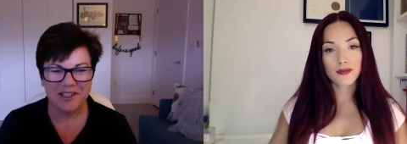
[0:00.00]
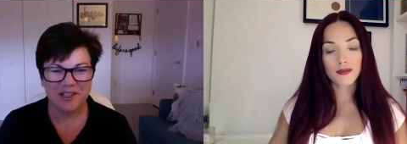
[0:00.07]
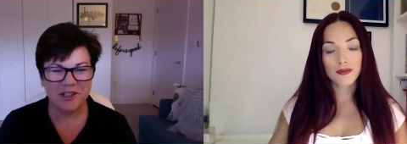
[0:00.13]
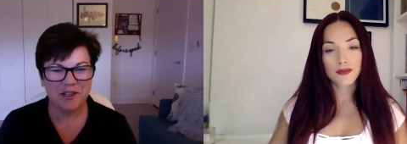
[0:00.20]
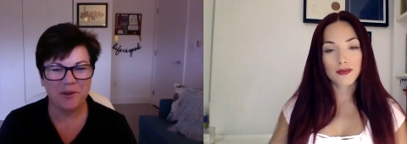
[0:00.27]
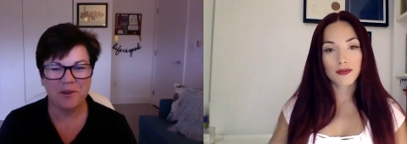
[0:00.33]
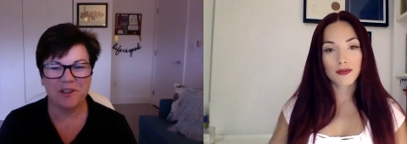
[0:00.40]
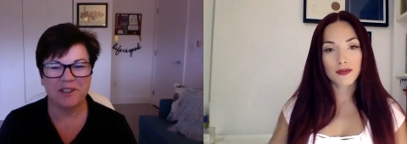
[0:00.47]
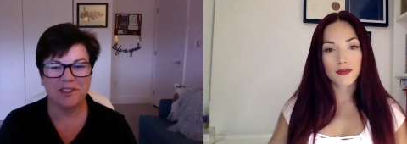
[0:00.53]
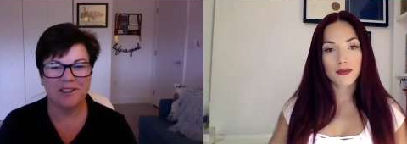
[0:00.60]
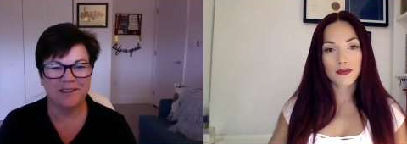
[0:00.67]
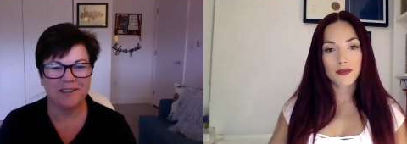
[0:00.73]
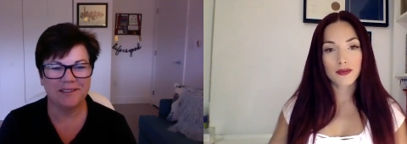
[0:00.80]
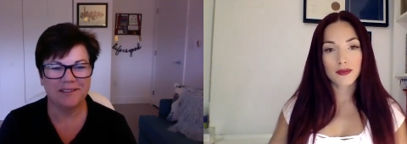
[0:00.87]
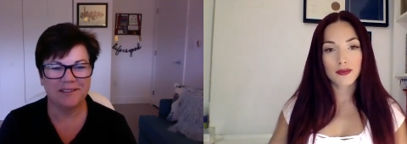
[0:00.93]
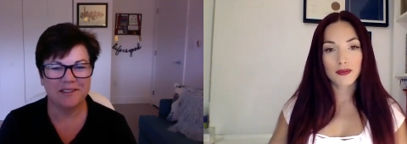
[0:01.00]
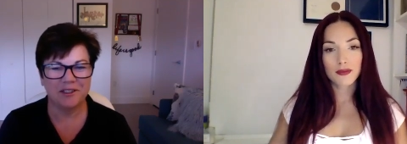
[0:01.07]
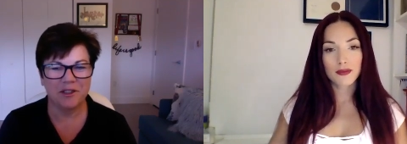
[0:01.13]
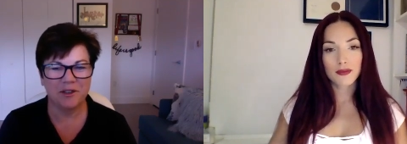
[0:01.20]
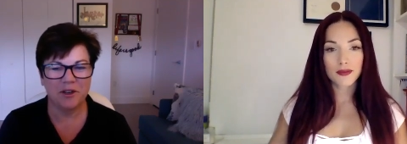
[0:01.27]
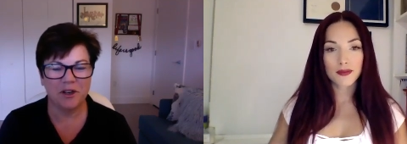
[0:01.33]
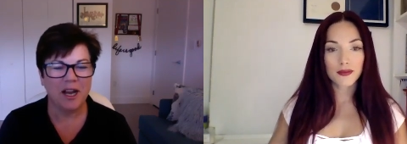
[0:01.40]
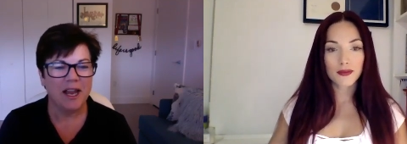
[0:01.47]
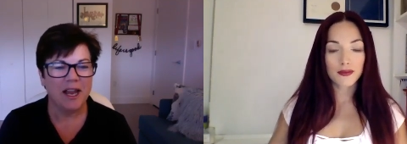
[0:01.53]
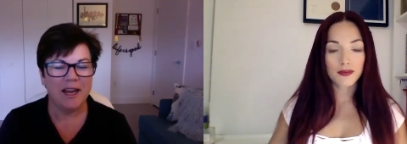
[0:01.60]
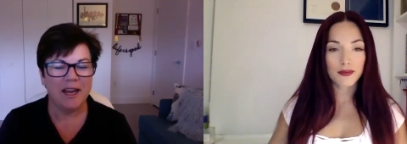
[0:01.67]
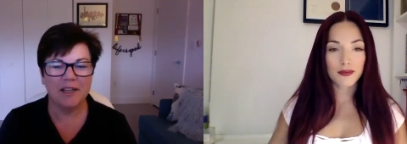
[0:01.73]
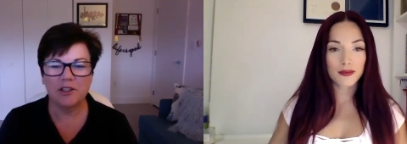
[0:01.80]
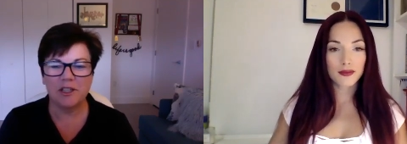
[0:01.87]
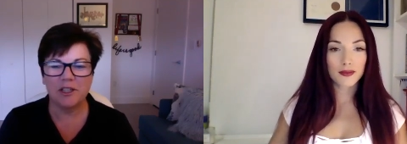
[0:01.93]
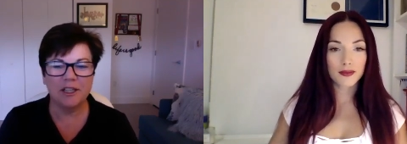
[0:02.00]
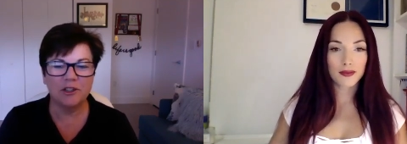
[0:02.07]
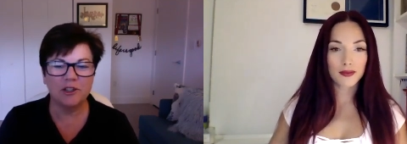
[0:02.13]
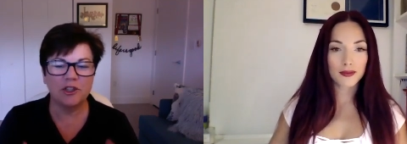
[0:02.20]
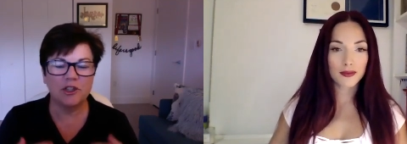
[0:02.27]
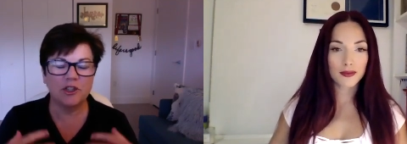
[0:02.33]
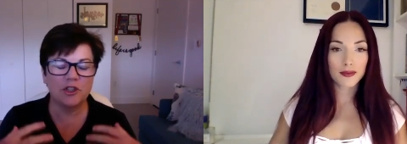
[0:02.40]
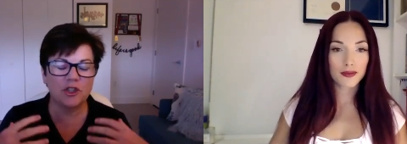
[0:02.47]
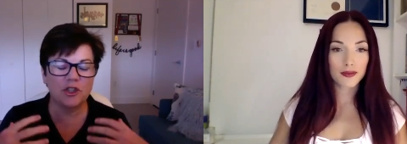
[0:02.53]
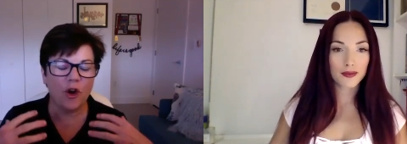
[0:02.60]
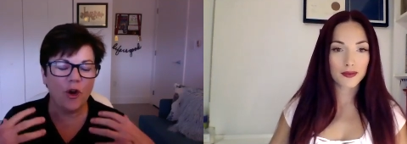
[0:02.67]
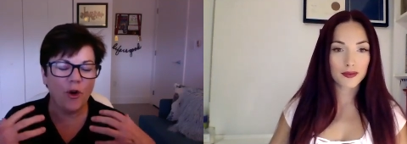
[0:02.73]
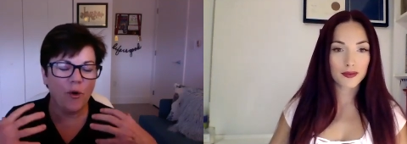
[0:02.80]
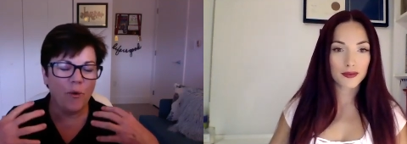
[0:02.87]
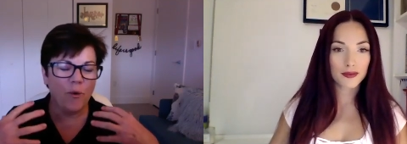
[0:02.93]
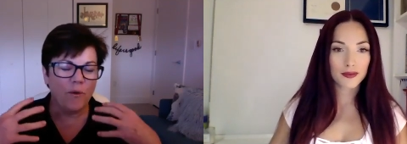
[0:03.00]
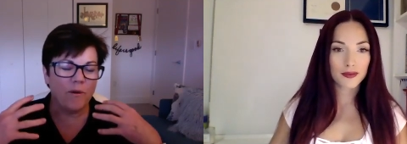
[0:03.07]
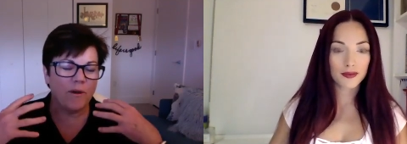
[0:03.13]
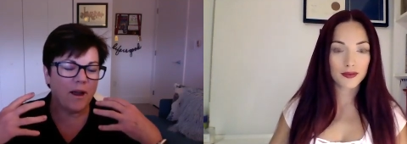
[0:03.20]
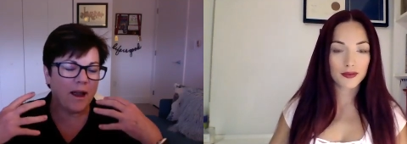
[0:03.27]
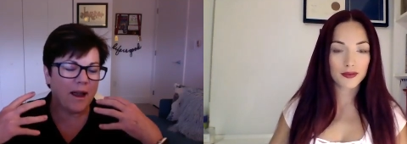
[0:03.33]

Speaker 1: so good so good. It's it's so